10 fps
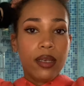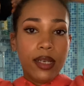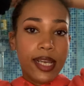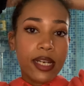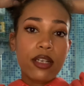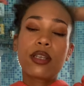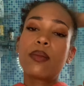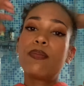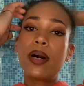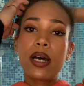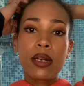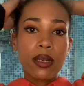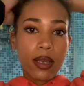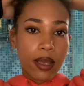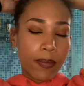into the
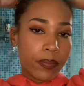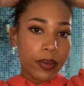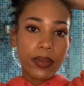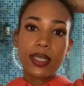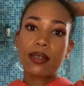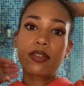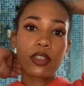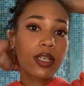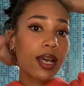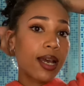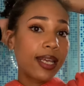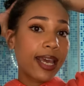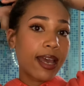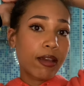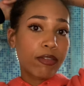bun, but because I've got curly
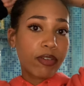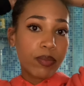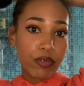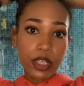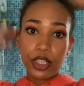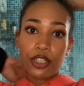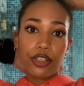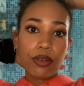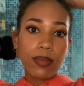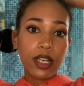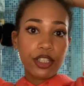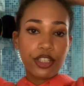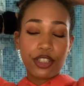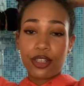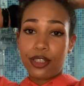hair, if I brush it too much, it
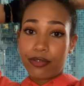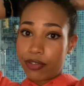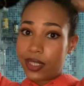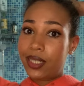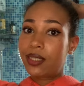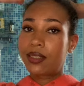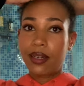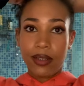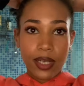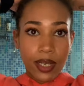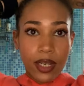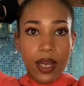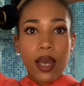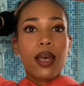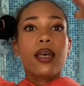just goes frizzy. So
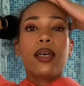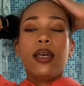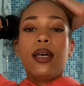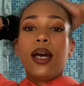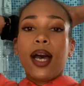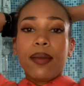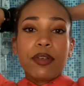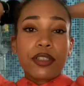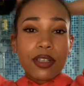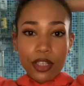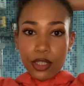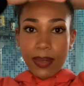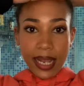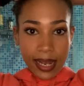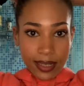I'm just gonna use my
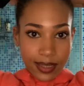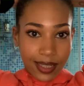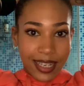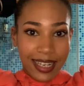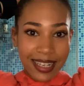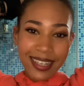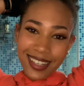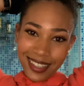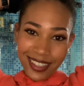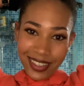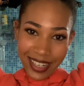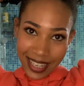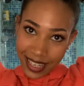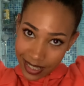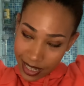hands and do it like
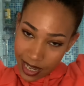this.